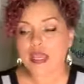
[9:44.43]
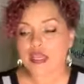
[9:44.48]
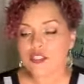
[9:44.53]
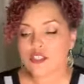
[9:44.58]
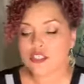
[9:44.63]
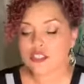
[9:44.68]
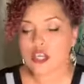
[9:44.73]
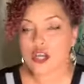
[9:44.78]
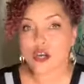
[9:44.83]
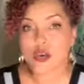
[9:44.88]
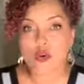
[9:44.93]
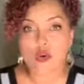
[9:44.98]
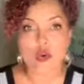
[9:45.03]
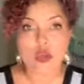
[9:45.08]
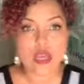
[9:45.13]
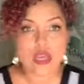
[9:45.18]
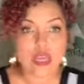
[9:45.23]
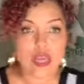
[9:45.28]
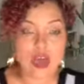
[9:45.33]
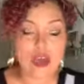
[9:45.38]
And
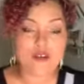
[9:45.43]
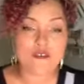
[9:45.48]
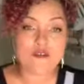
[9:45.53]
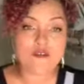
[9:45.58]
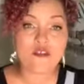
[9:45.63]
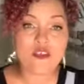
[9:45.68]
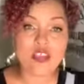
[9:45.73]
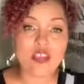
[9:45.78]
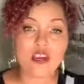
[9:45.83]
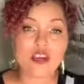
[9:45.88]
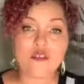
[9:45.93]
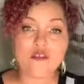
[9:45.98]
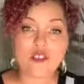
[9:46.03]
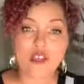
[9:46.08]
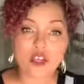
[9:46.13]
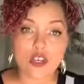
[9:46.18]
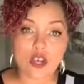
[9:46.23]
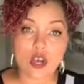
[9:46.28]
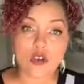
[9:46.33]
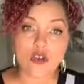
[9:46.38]
so a fear of
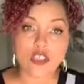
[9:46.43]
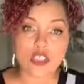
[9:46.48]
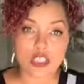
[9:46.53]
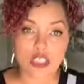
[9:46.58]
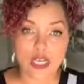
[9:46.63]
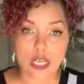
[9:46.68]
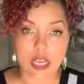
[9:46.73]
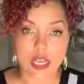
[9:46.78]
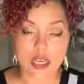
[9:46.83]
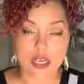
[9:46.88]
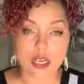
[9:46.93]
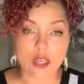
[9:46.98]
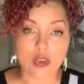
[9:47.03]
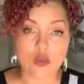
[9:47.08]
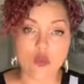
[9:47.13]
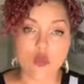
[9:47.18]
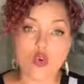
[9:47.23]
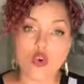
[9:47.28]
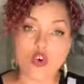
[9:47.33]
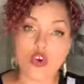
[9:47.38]

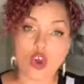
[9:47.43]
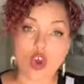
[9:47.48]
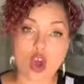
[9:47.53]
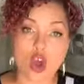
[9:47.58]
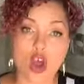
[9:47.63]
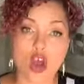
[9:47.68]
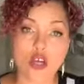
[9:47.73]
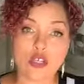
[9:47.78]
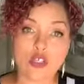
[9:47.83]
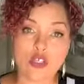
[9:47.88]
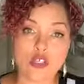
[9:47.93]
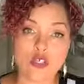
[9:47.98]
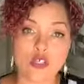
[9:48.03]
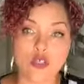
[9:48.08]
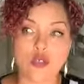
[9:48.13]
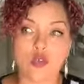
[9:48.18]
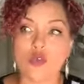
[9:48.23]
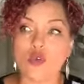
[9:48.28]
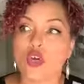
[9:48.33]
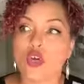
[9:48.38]
negotiating will cause
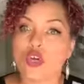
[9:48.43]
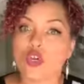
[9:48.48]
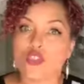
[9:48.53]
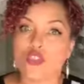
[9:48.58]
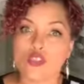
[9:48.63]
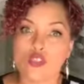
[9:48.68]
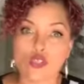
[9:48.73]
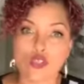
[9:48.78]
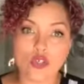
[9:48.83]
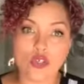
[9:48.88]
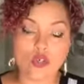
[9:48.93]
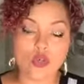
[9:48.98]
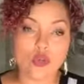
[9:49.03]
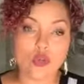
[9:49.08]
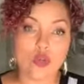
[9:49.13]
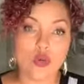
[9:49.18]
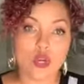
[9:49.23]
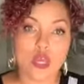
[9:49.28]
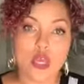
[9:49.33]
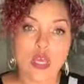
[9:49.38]
you
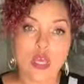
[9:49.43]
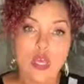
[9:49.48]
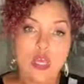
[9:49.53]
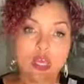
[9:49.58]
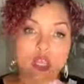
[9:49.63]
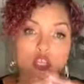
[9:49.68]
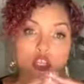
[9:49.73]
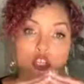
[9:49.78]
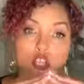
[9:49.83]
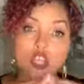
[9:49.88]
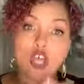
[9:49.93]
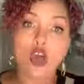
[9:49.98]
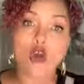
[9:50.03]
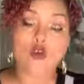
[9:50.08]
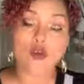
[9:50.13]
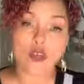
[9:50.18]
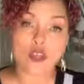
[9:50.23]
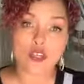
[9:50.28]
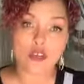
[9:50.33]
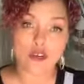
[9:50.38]
to
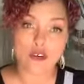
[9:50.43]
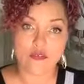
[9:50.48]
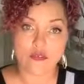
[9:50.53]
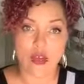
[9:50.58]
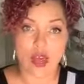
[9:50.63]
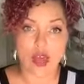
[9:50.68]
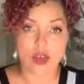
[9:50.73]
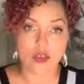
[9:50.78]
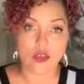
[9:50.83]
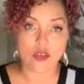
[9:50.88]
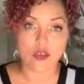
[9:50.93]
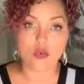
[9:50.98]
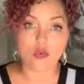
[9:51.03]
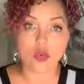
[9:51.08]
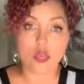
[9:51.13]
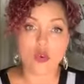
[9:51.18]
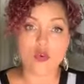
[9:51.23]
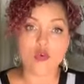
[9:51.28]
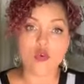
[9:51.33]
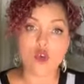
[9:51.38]
lower your
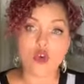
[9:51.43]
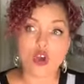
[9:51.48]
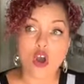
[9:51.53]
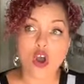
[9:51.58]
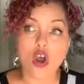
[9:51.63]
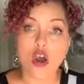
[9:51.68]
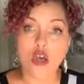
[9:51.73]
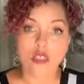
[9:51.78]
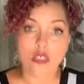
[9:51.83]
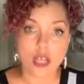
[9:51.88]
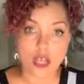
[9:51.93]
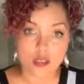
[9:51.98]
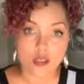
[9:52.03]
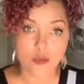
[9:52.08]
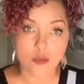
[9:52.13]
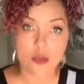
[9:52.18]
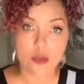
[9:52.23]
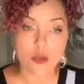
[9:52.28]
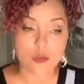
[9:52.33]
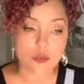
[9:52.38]
value. It will cause
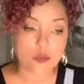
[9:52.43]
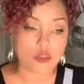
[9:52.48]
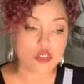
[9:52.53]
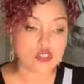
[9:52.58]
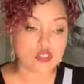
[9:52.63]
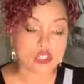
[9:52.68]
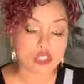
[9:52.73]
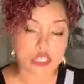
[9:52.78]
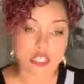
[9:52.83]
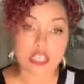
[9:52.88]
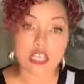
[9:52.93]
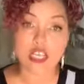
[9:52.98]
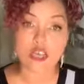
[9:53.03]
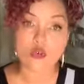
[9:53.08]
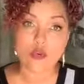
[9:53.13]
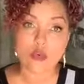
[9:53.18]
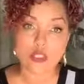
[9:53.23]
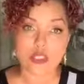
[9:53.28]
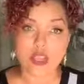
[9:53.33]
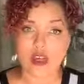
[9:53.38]
other people to
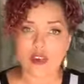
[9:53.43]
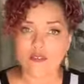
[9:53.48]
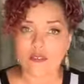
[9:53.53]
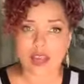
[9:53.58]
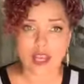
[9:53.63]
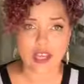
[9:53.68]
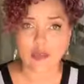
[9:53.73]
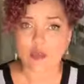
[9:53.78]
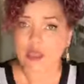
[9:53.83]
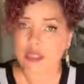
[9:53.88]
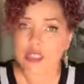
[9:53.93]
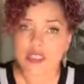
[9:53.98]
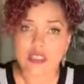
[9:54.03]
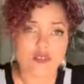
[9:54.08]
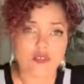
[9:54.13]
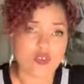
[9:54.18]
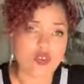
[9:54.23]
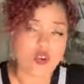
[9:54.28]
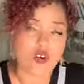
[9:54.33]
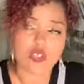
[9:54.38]
see you as not valuable
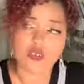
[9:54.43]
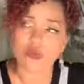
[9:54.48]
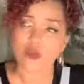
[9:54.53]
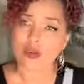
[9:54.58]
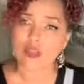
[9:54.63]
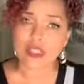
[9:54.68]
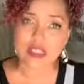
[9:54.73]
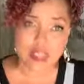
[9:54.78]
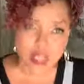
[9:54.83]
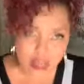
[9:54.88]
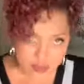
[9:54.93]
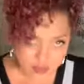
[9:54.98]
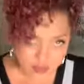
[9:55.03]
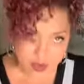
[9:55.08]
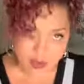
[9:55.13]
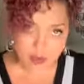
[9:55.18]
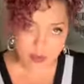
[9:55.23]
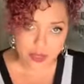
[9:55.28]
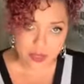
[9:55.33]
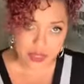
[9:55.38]
because, of course, what did that
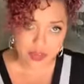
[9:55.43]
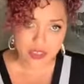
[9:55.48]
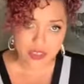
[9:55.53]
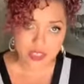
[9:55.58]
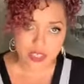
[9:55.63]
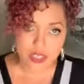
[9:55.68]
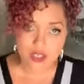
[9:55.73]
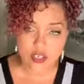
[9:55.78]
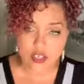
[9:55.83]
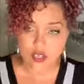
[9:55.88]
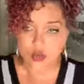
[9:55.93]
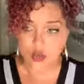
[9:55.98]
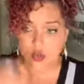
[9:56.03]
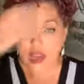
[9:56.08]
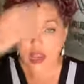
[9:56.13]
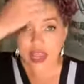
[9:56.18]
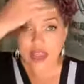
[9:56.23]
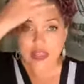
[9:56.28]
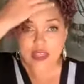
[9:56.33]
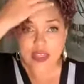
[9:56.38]
event planner
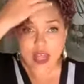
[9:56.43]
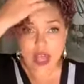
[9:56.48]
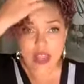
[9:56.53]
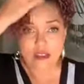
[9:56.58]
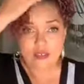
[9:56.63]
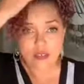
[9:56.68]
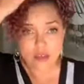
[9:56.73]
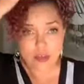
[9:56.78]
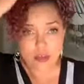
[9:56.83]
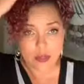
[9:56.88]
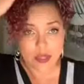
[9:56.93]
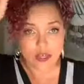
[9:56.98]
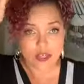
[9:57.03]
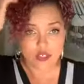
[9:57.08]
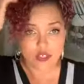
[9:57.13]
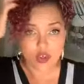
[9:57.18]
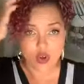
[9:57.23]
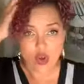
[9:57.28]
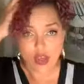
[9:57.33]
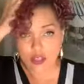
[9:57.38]
do? That event
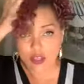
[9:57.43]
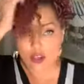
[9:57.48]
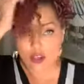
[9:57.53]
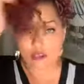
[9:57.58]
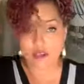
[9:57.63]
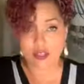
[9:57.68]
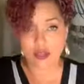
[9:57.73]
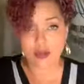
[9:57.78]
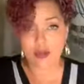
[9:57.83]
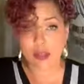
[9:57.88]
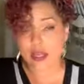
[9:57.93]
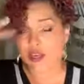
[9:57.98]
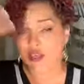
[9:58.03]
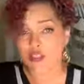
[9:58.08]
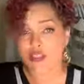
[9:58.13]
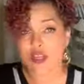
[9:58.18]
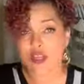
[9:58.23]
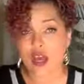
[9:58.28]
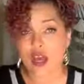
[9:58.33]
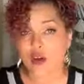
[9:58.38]
planner told other event
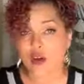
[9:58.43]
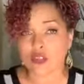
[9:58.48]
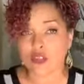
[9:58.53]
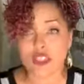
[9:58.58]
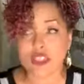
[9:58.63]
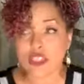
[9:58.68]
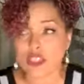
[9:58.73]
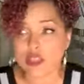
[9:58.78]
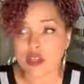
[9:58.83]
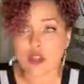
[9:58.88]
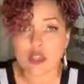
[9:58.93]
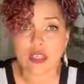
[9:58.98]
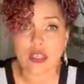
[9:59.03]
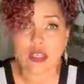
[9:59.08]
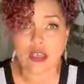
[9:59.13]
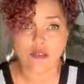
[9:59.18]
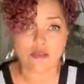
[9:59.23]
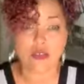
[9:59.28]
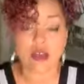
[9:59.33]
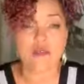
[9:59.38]
planners, no, she's
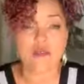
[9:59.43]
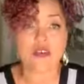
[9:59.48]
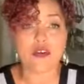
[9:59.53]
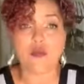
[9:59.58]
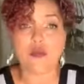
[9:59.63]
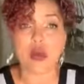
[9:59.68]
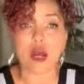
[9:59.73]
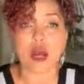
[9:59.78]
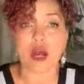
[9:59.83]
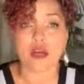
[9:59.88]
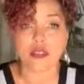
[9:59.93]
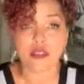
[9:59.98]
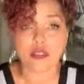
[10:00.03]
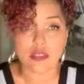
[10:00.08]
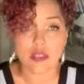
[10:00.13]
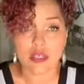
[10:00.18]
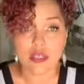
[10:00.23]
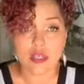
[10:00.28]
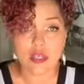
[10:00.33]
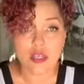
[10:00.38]
only like 500
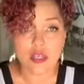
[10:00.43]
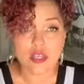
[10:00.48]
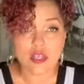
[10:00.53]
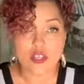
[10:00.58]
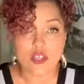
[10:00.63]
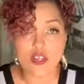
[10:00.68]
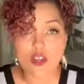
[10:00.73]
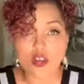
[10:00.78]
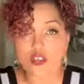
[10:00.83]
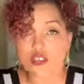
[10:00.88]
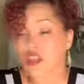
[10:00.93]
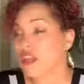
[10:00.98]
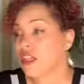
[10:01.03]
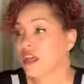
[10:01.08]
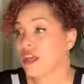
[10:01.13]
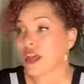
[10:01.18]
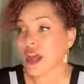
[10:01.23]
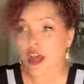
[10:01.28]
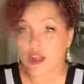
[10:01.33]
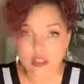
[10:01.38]
bucks you know, so
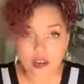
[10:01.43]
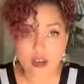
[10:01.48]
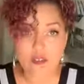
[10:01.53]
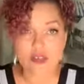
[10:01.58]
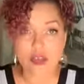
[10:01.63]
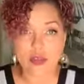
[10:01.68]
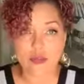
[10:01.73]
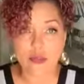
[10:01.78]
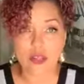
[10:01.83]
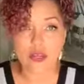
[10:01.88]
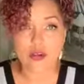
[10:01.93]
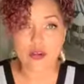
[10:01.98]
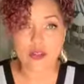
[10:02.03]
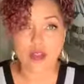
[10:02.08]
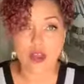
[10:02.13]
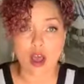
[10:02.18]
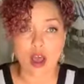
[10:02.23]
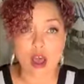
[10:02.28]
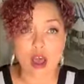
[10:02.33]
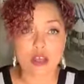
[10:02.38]
the other event
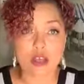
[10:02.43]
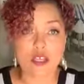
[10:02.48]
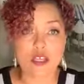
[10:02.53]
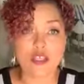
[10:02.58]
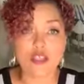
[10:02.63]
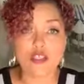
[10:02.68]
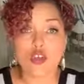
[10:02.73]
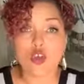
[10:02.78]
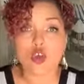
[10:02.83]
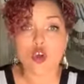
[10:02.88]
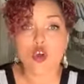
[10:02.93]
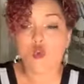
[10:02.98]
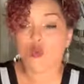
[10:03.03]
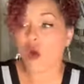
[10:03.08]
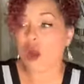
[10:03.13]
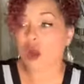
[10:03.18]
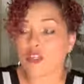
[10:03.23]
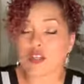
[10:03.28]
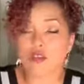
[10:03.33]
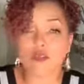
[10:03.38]
planner in the audience
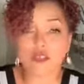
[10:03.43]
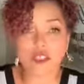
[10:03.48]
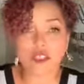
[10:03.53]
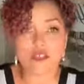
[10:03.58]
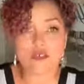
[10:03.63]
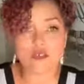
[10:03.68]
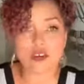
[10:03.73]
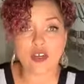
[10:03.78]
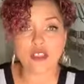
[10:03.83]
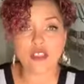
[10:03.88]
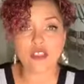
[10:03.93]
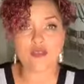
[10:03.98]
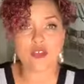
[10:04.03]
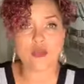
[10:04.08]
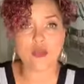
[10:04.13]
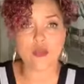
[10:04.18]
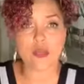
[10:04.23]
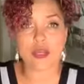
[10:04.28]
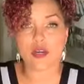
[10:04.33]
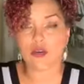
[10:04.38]
walked over to the first
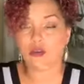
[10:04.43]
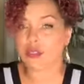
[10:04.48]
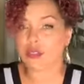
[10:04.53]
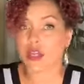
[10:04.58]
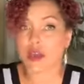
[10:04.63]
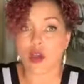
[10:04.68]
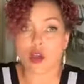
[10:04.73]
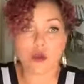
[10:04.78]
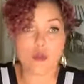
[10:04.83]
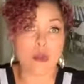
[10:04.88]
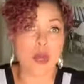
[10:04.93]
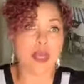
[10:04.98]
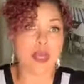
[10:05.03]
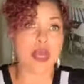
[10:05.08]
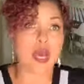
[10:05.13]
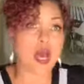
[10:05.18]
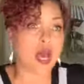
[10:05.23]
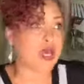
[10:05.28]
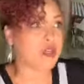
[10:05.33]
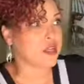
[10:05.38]
event planner was like, oh
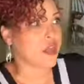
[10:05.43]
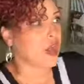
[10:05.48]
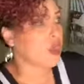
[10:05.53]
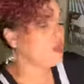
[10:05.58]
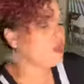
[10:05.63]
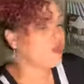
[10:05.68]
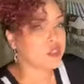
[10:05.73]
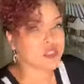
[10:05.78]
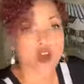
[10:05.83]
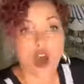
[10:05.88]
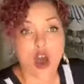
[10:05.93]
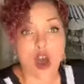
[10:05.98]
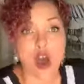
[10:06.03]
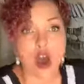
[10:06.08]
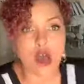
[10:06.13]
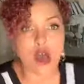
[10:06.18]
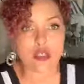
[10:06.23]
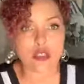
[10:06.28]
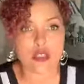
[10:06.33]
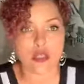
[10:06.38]
my God, Dawnna was
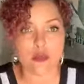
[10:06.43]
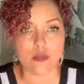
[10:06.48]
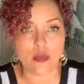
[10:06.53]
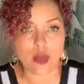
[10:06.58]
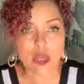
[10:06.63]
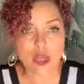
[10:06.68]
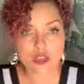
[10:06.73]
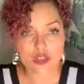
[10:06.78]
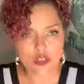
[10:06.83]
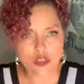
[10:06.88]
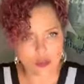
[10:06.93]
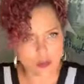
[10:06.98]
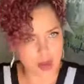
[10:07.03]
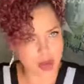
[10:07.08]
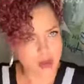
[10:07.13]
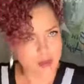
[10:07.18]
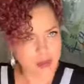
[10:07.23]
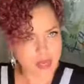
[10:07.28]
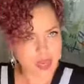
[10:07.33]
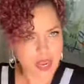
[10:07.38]
awesome. Do you
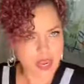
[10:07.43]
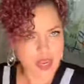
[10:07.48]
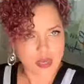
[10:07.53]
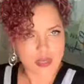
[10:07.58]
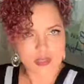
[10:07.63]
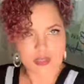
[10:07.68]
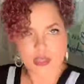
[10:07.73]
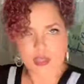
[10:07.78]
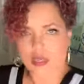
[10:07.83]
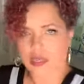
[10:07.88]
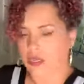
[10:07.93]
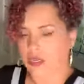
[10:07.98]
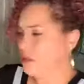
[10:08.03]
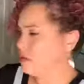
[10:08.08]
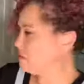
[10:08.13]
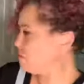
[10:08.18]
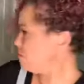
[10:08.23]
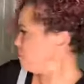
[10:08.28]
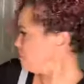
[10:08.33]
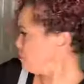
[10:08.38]
mind me asking
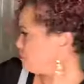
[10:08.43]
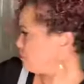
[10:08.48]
